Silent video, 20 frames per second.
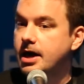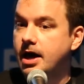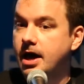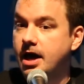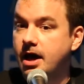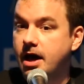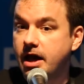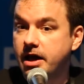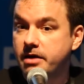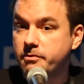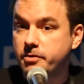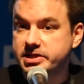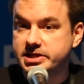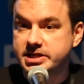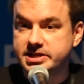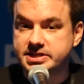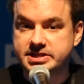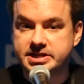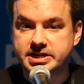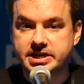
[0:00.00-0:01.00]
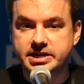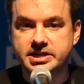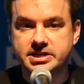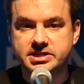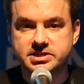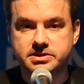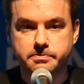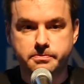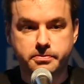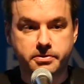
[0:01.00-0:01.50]
And what this did
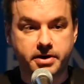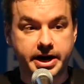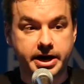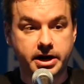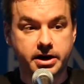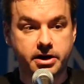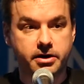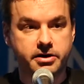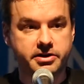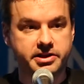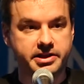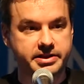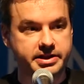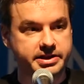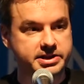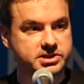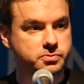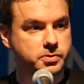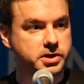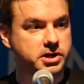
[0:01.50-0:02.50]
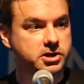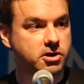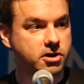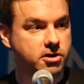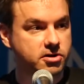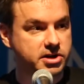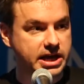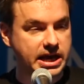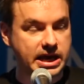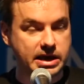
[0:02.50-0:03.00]
is, prior to this, when a
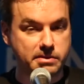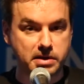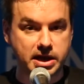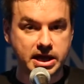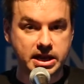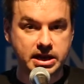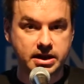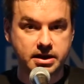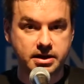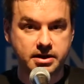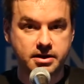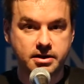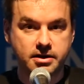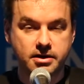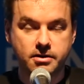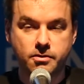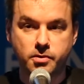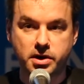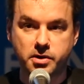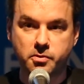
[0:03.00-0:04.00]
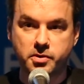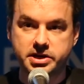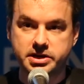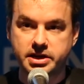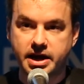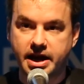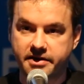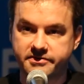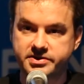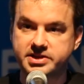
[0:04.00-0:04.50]
call came in, we would
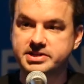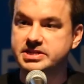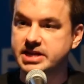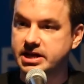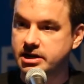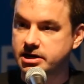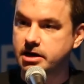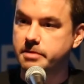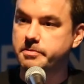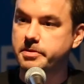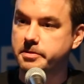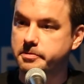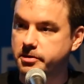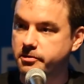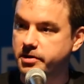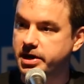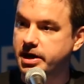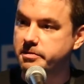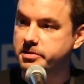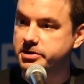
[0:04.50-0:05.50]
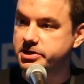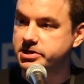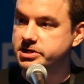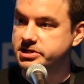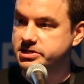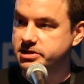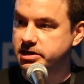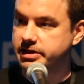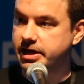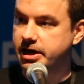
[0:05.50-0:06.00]
have to set a couple
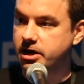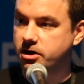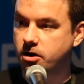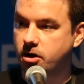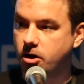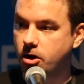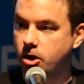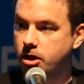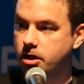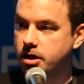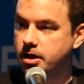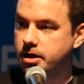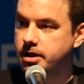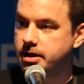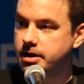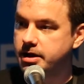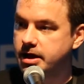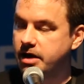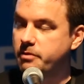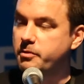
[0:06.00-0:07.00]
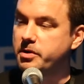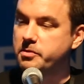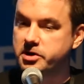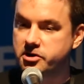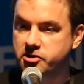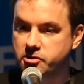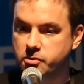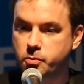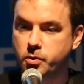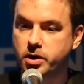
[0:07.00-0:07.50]
parameters on that call, and we
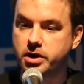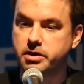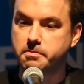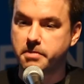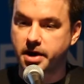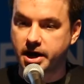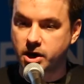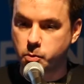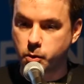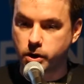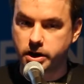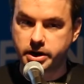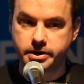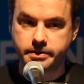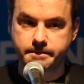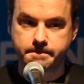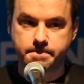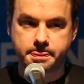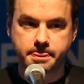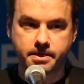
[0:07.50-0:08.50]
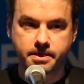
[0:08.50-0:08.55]
would do one by one,